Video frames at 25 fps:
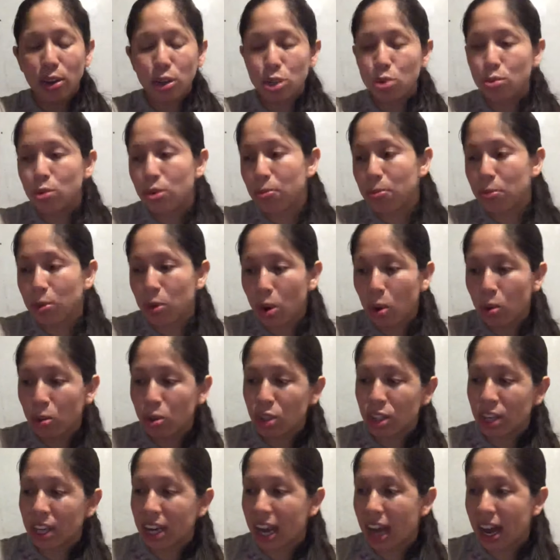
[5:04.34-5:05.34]
to
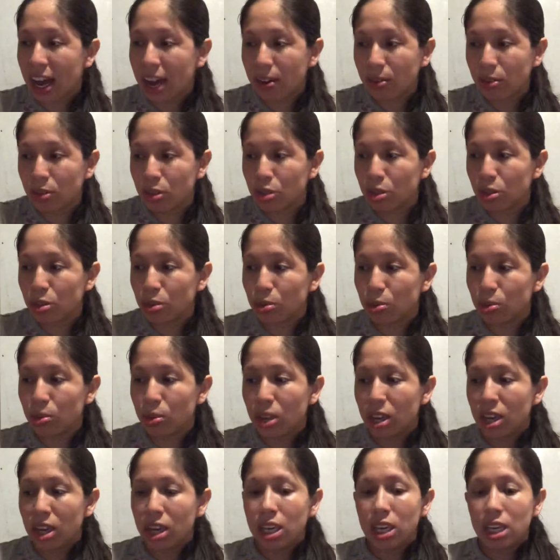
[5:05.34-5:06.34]
approach and how to
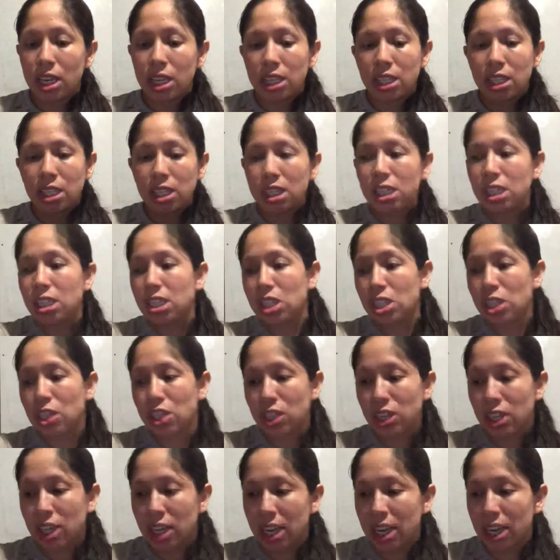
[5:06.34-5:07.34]

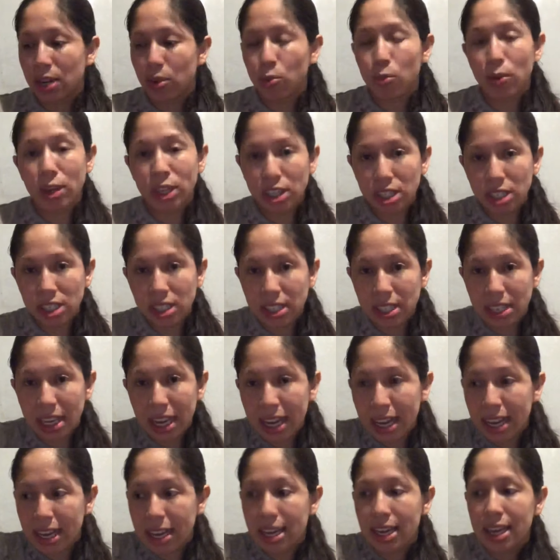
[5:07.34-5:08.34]
teach and what to
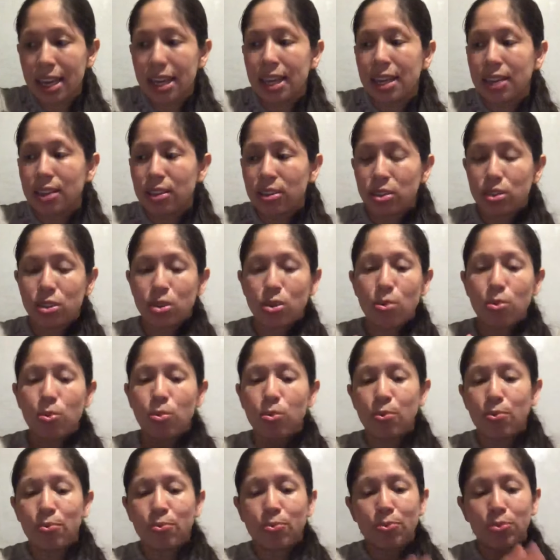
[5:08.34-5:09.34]
say. So
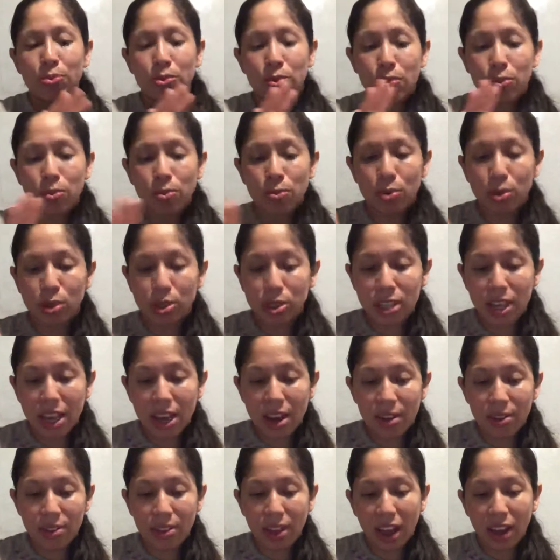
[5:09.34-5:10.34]
we'll see
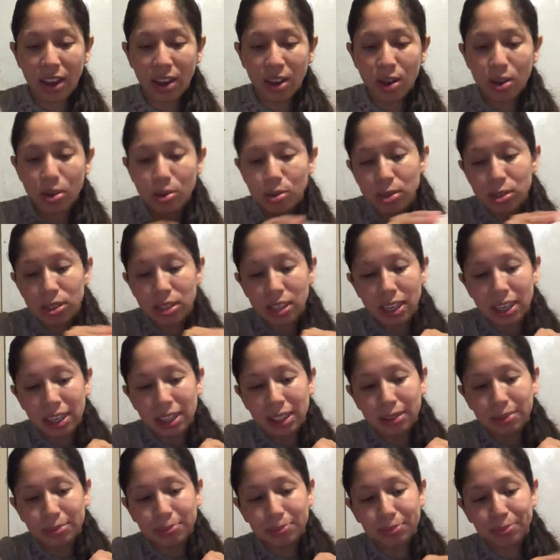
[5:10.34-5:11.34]
how that goes.
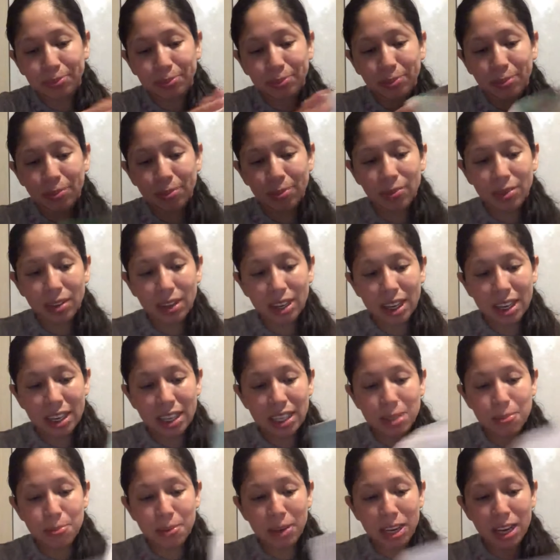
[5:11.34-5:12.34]

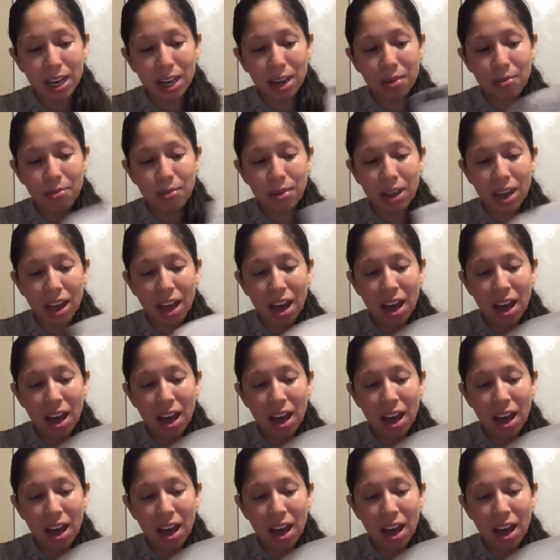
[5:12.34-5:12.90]
He's become